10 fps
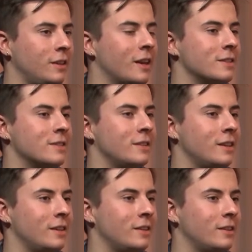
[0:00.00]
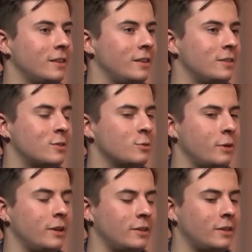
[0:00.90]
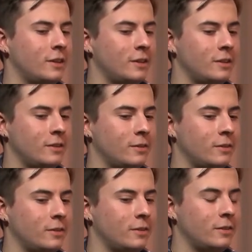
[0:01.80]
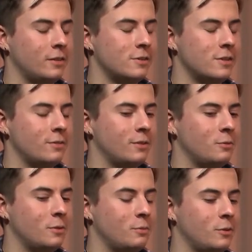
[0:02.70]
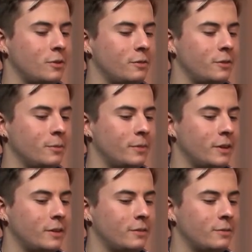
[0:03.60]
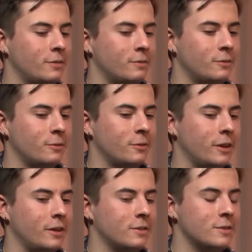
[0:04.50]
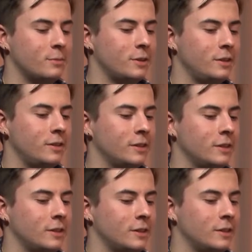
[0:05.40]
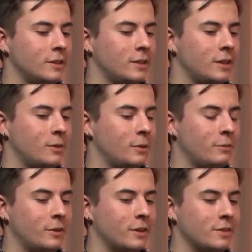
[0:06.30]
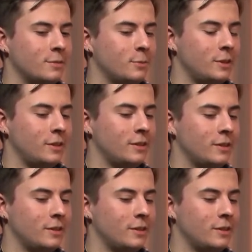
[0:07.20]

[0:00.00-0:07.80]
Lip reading: Yes, and then in Swain, and then there's definitely one more. I feel bad for forgetting somebody. How am I forgetting somebody?